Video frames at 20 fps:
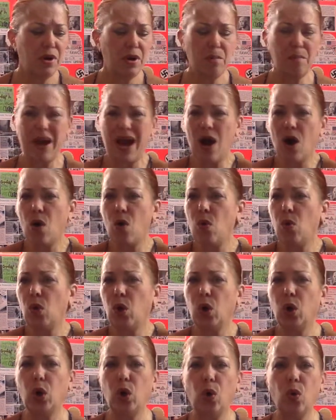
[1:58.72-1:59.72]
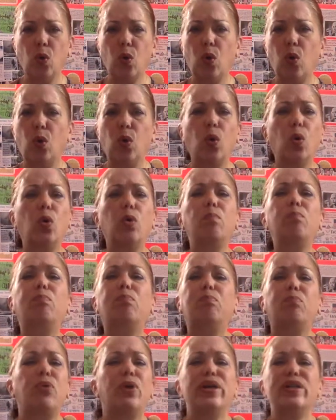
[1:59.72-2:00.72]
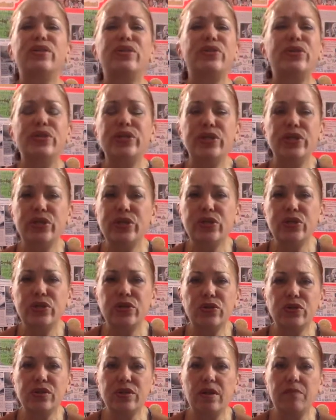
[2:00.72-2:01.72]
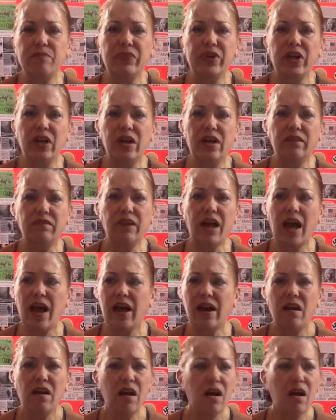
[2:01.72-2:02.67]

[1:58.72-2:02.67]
power or prestige or something like that,